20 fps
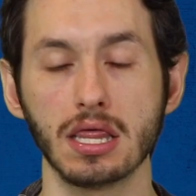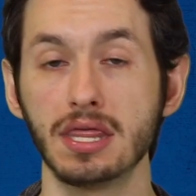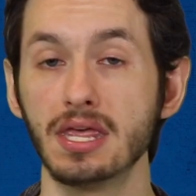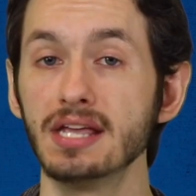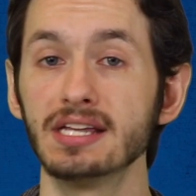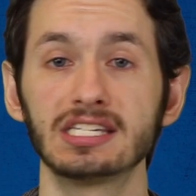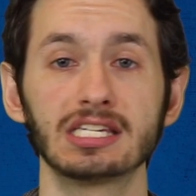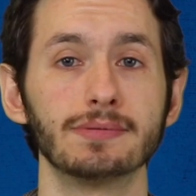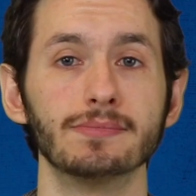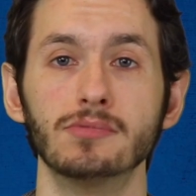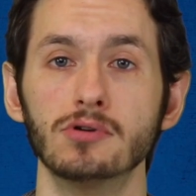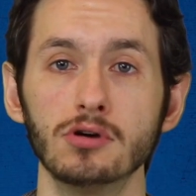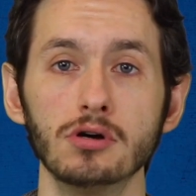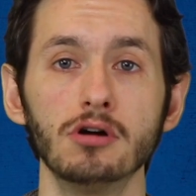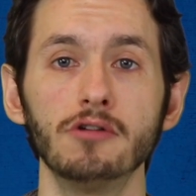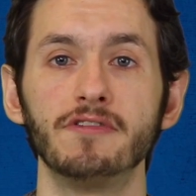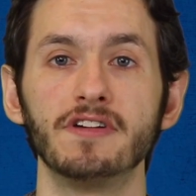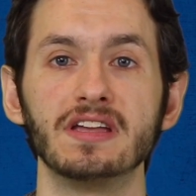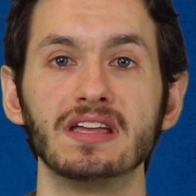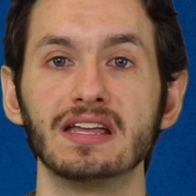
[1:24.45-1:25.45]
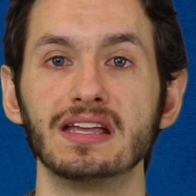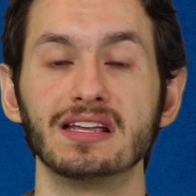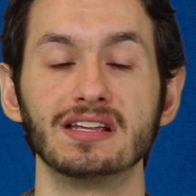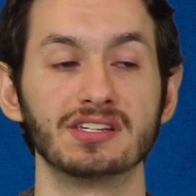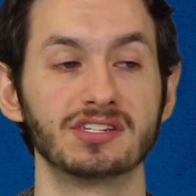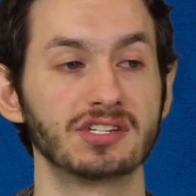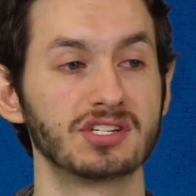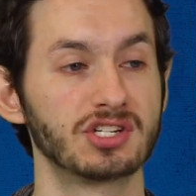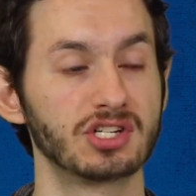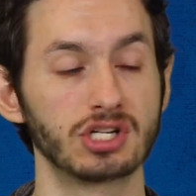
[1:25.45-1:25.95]
This movie
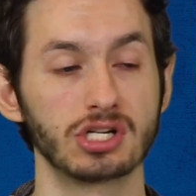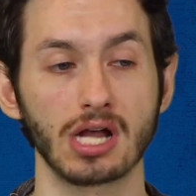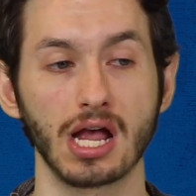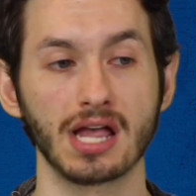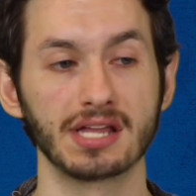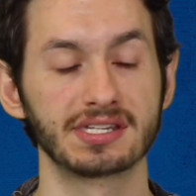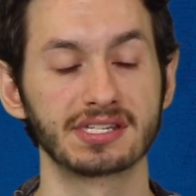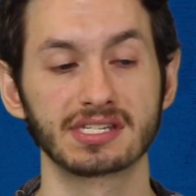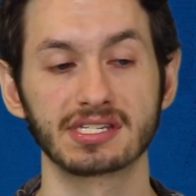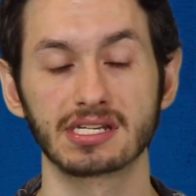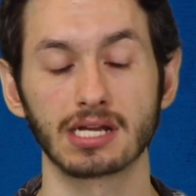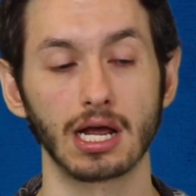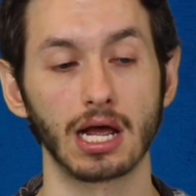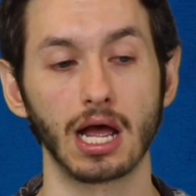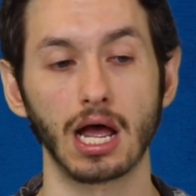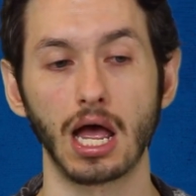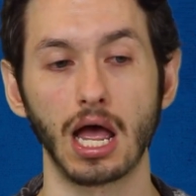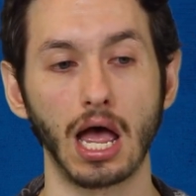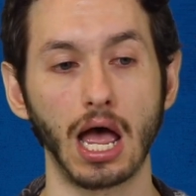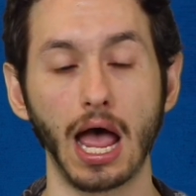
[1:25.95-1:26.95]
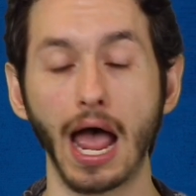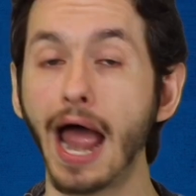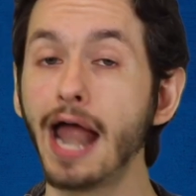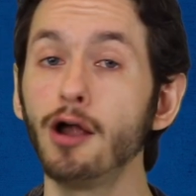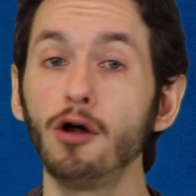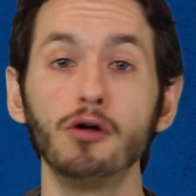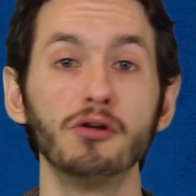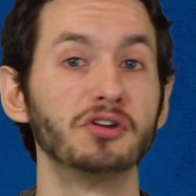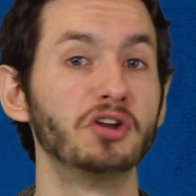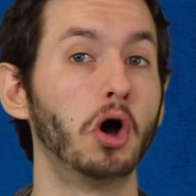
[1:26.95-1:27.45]
is just... I
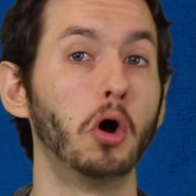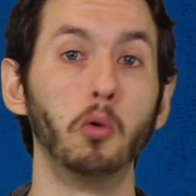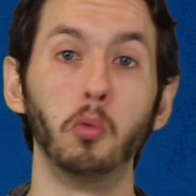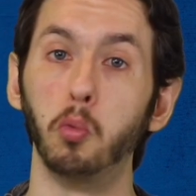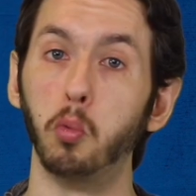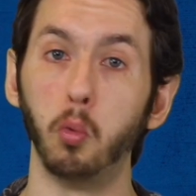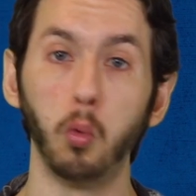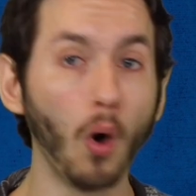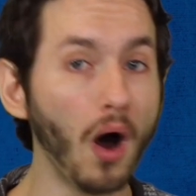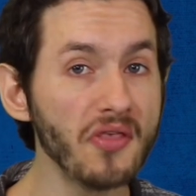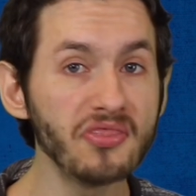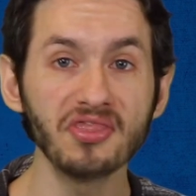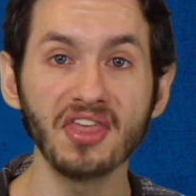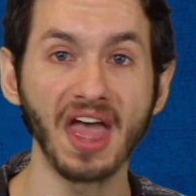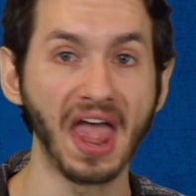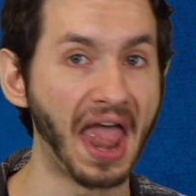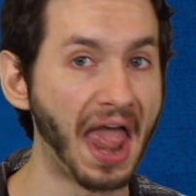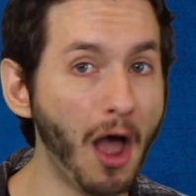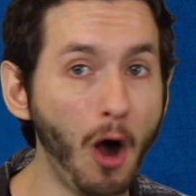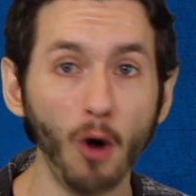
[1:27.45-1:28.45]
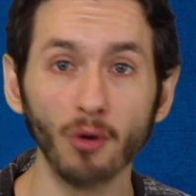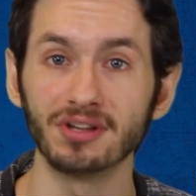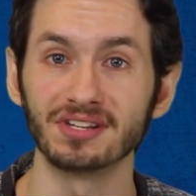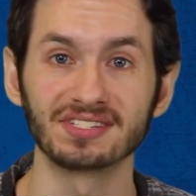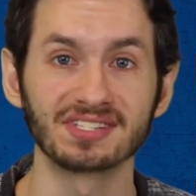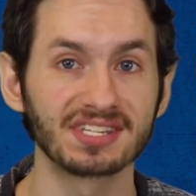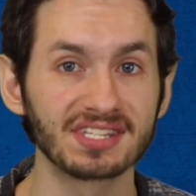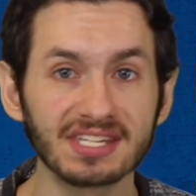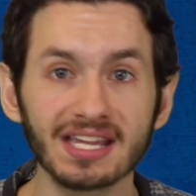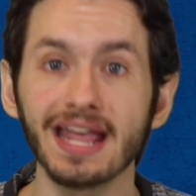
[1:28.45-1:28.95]
don't know what the hell to
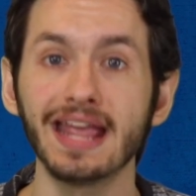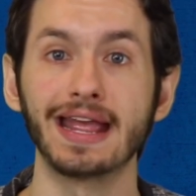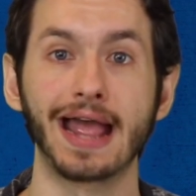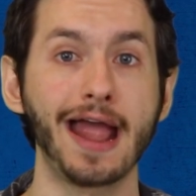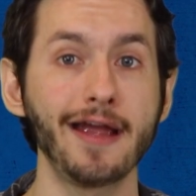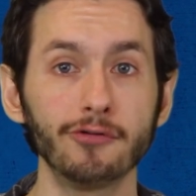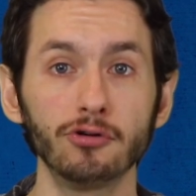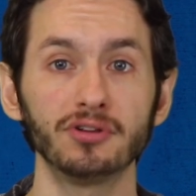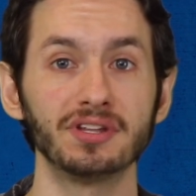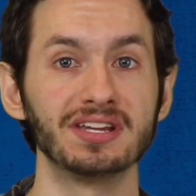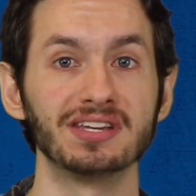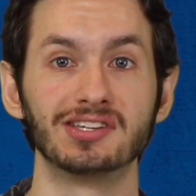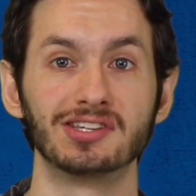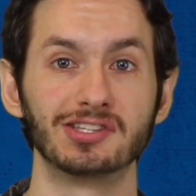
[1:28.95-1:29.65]
say. I really